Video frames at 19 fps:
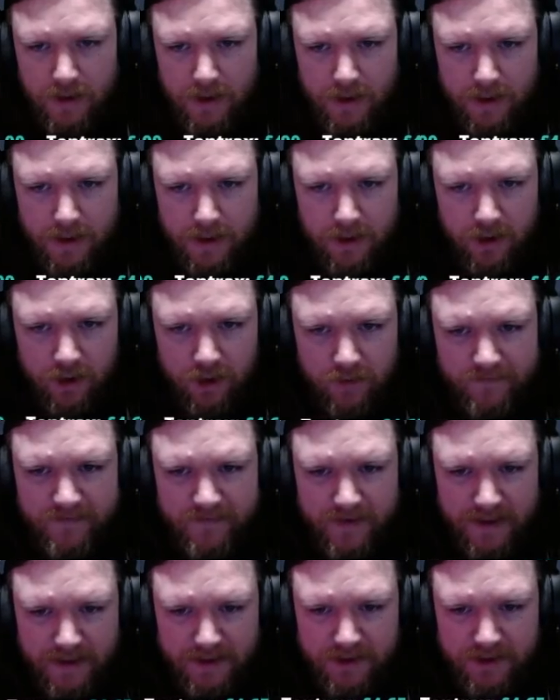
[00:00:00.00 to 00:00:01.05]
And
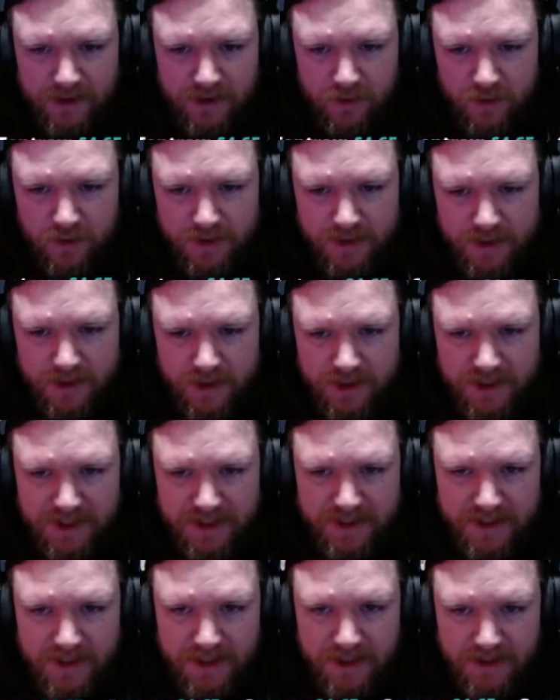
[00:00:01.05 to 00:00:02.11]
hopefully this secures the Dutch
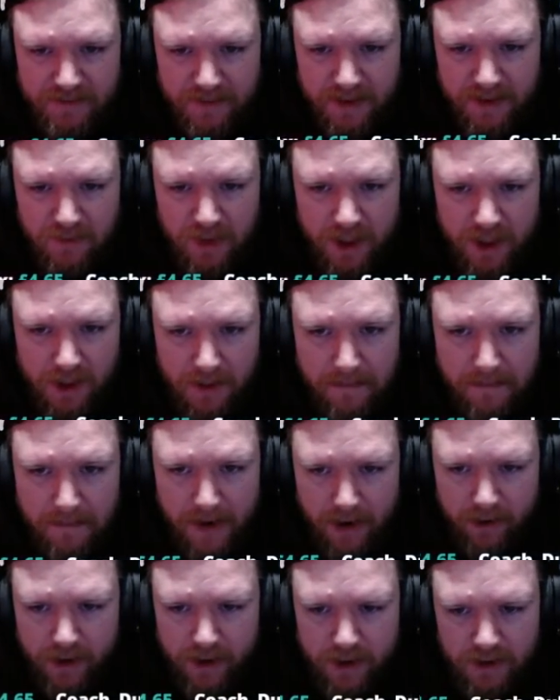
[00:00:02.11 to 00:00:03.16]
East Indies. Meanwhile,
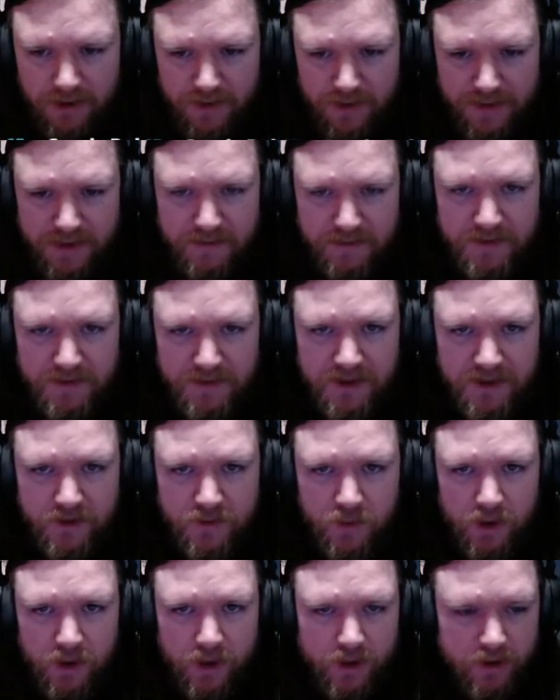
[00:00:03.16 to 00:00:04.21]
America doing some
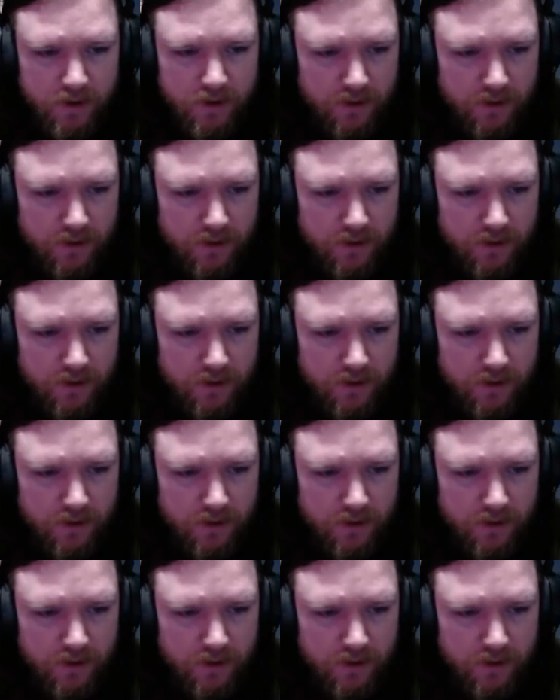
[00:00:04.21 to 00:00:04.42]
serious work.